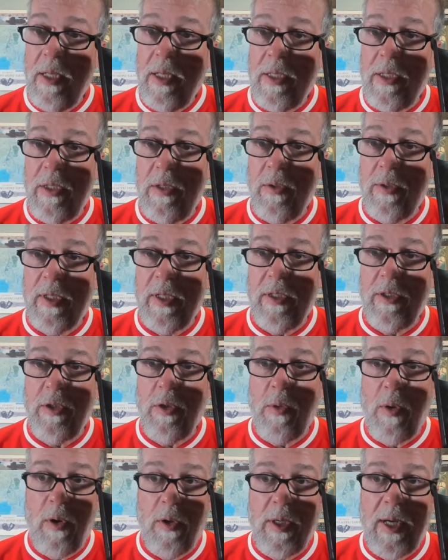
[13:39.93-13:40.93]
you can
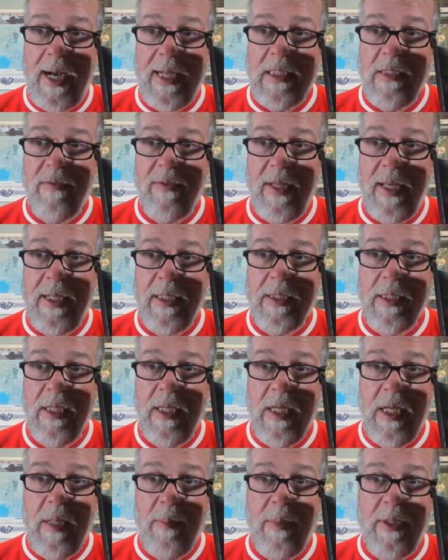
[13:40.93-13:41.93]
do all kinds of things,
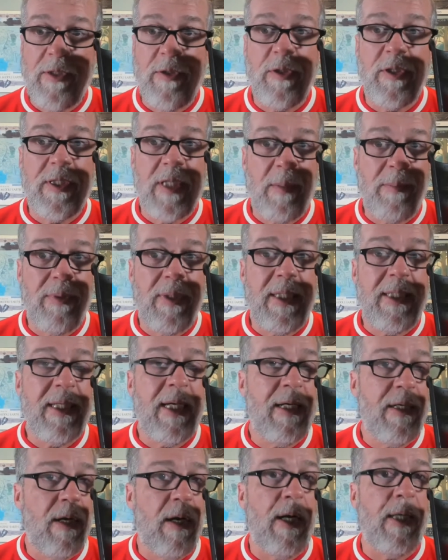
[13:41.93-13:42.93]
but you simply
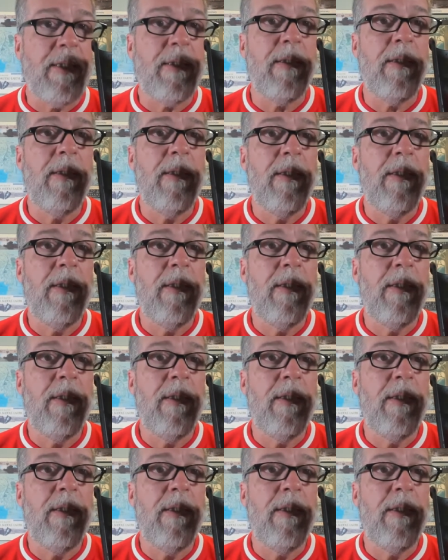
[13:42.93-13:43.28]
cannot